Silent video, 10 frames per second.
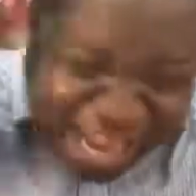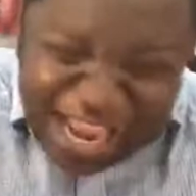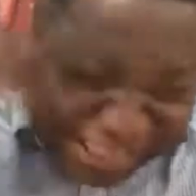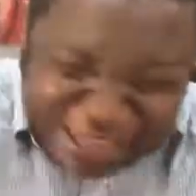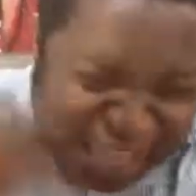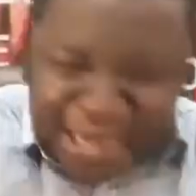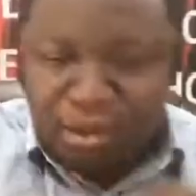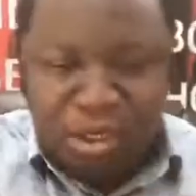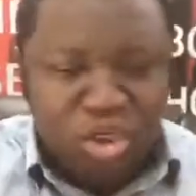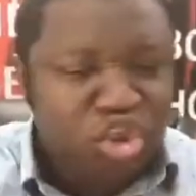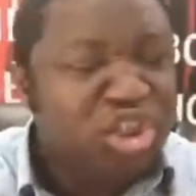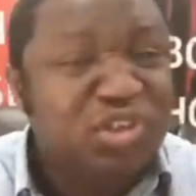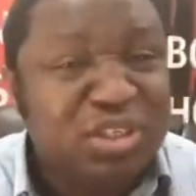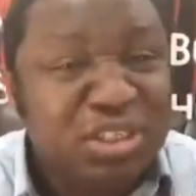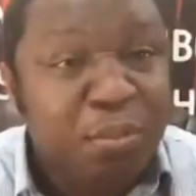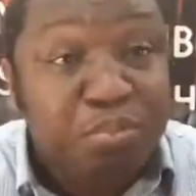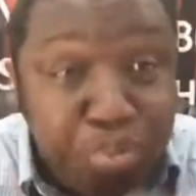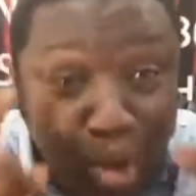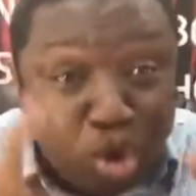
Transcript: anything in Jesus' name.